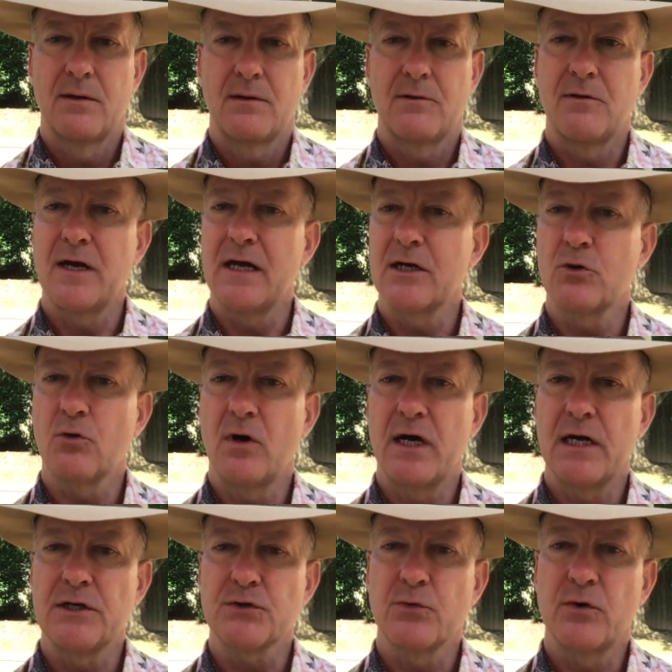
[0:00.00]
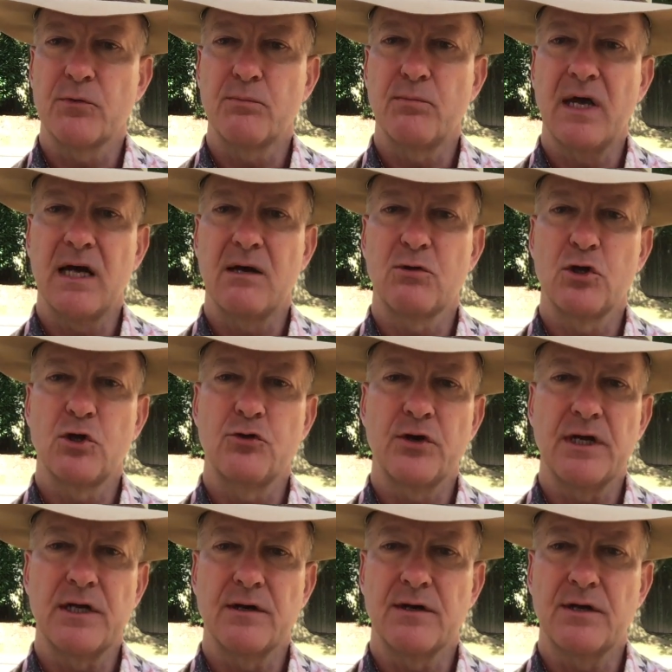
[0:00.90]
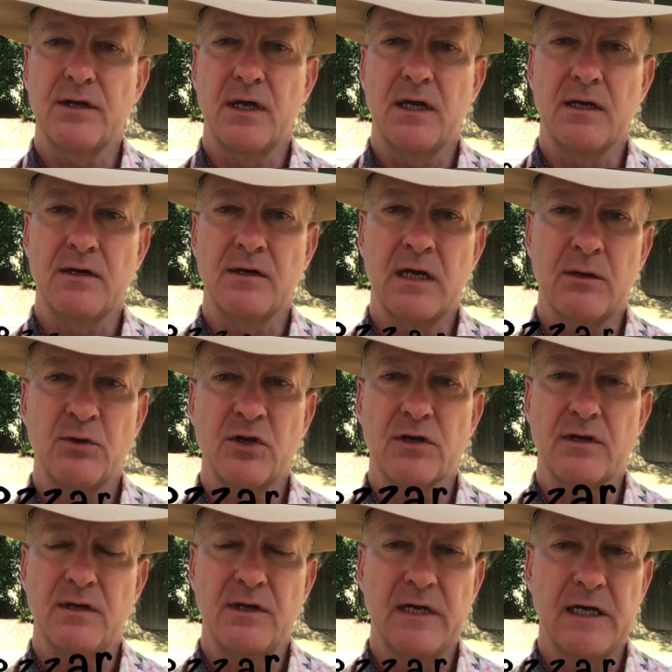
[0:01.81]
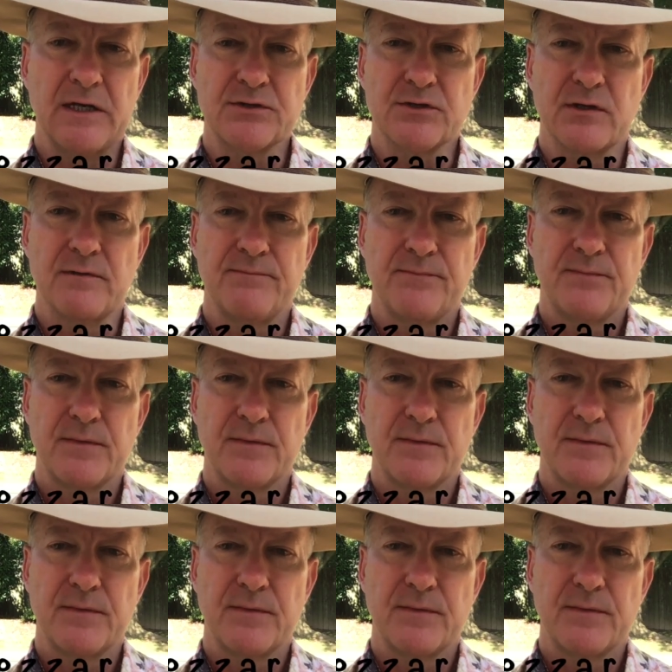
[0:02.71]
Likewise with Babylonian King Nebuchadnezzar.